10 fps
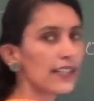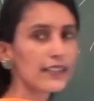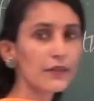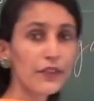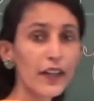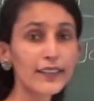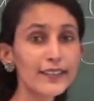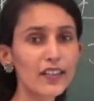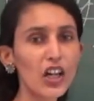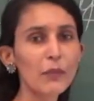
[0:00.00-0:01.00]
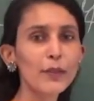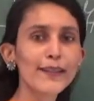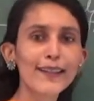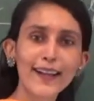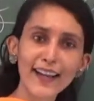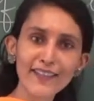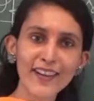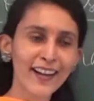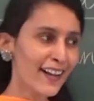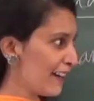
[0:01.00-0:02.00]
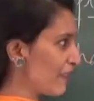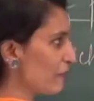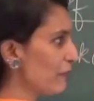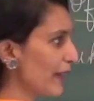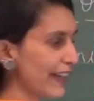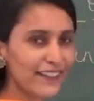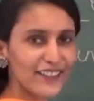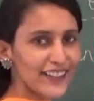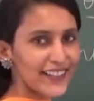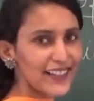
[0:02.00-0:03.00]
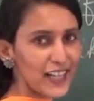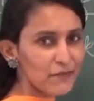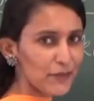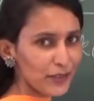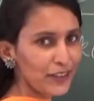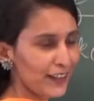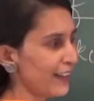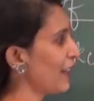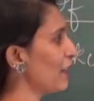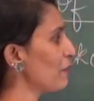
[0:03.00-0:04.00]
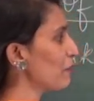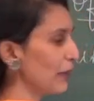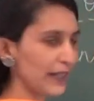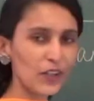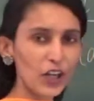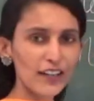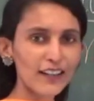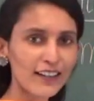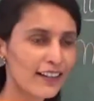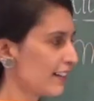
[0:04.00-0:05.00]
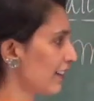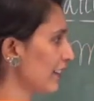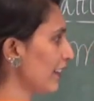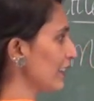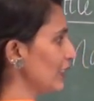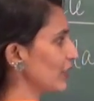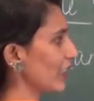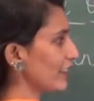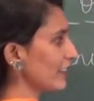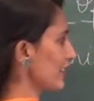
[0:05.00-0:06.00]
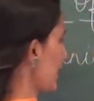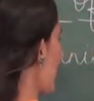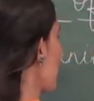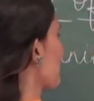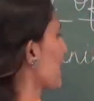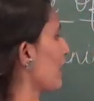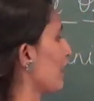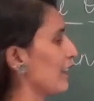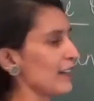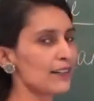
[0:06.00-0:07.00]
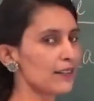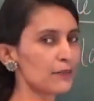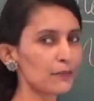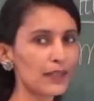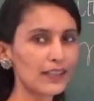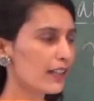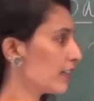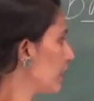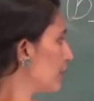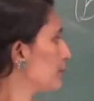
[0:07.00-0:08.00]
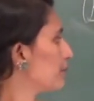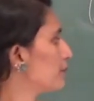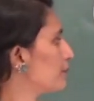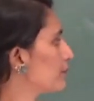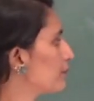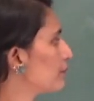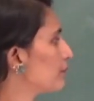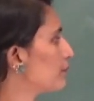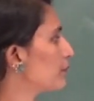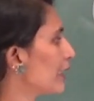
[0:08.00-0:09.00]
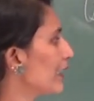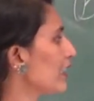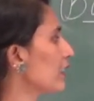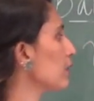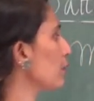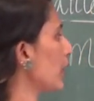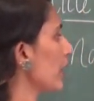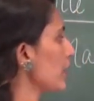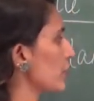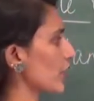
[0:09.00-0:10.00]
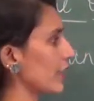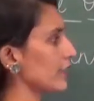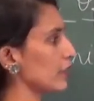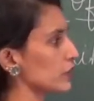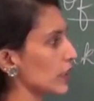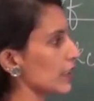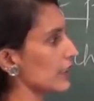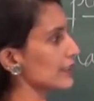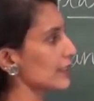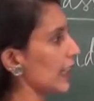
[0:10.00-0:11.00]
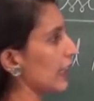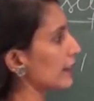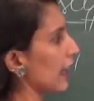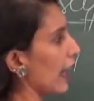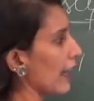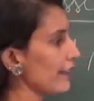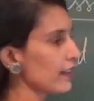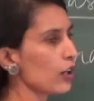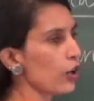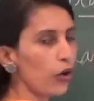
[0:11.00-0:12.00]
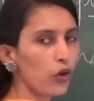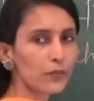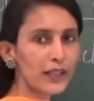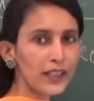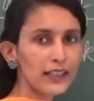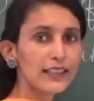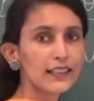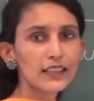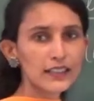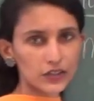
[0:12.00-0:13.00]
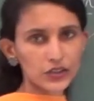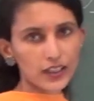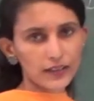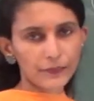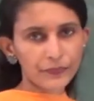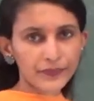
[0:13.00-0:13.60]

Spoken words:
are the friends Robert Clive made when he came to Bengal. Did you get this? Manik Chand, Jagat Seth, and Omi Chand.